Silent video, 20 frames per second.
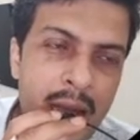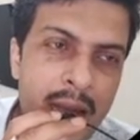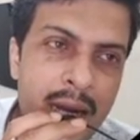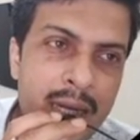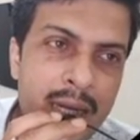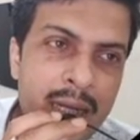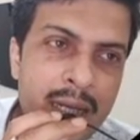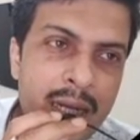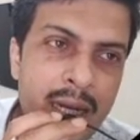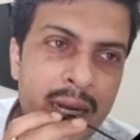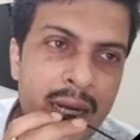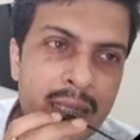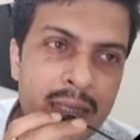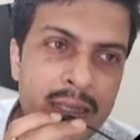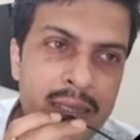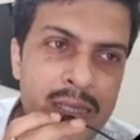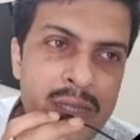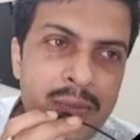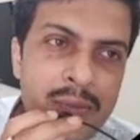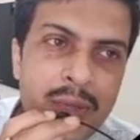and
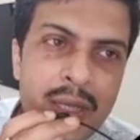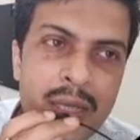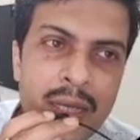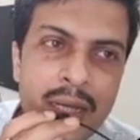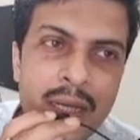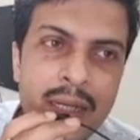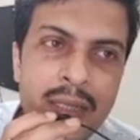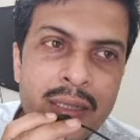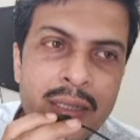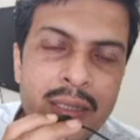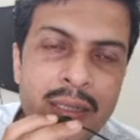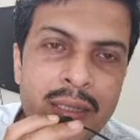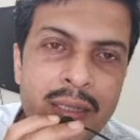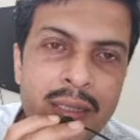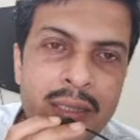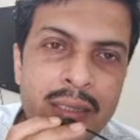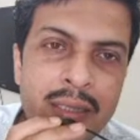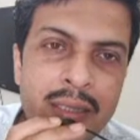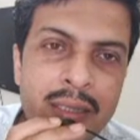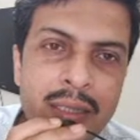at the receiving end,
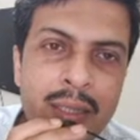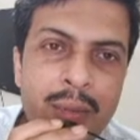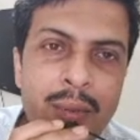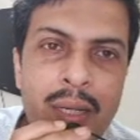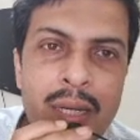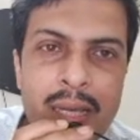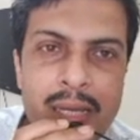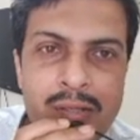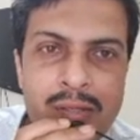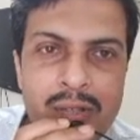they will